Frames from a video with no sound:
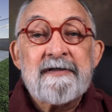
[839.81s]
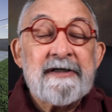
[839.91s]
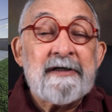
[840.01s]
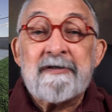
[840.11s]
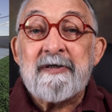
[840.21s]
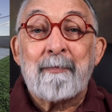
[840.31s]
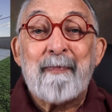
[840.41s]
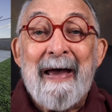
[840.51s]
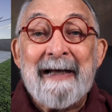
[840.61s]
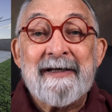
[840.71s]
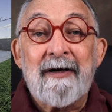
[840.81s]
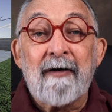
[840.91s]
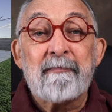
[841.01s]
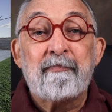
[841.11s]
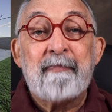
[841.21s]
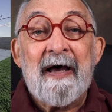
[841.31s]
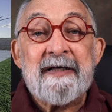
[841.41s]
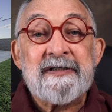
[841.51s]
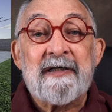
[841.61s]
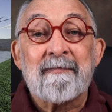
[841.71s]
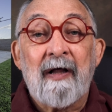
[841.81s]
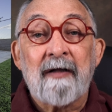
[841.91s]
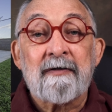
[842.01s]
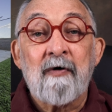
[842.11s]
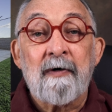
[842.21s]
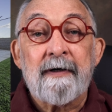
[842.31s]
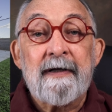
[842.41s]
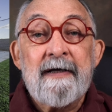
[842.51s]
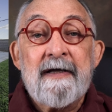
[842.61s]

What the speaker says: It's a backyard basketball court.